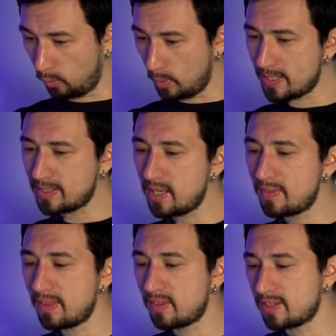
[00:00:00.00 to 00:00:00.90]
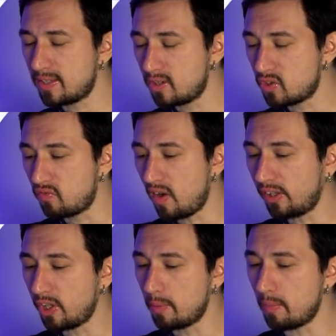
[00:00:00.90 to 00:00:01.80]
we see that the search
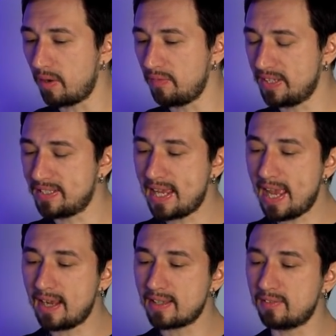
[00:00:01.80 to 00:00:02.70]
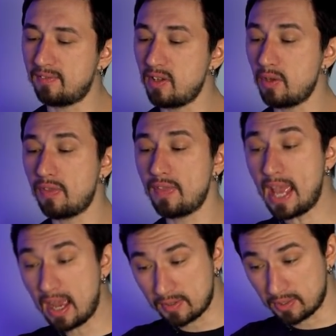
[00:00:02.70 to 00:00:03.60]
volume of this tag is a few
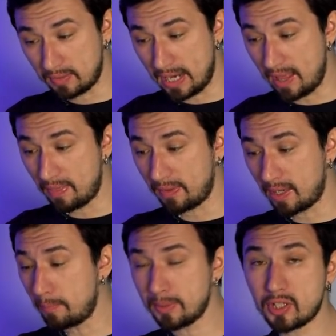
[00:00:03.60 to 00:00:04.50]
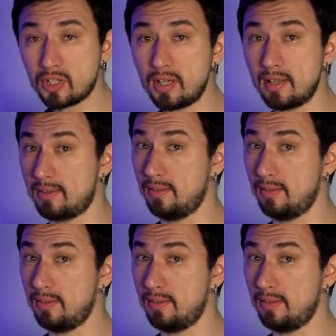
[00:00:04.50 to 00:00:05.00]
thousand and the competition is